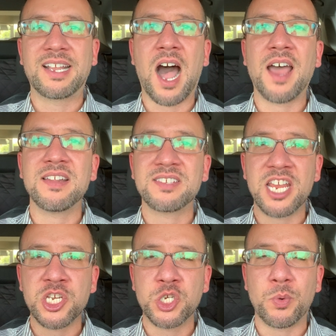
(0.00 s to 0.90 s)
God is
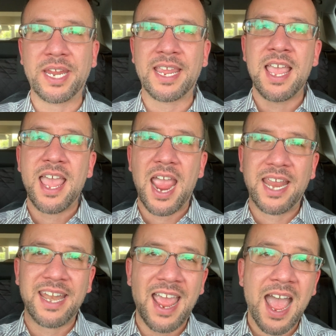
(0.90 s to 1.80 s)
issuing
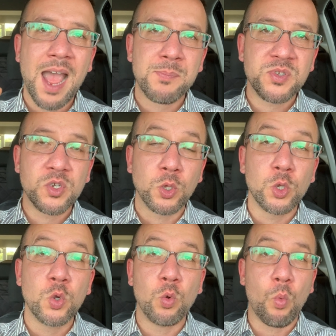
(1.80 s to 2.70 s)
an
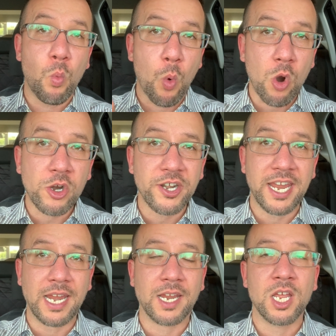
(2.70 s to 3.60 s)
absolute
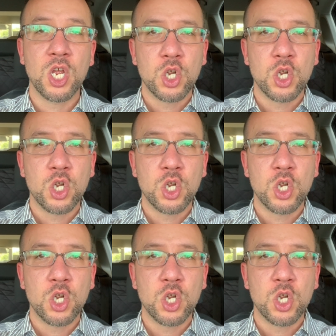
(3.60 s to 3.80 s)
warning